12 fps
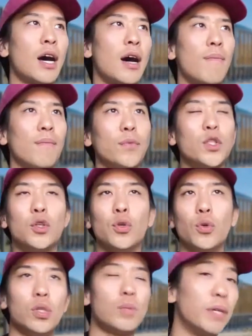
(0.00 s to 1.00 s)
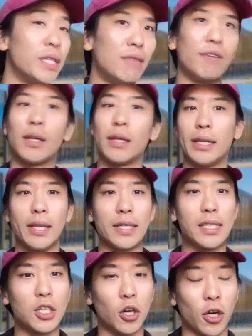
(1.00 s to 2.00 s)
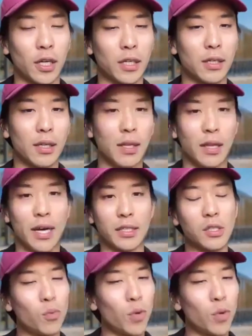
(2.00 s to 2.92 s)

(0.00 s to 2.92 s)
to specifically, let's say, target the lungs?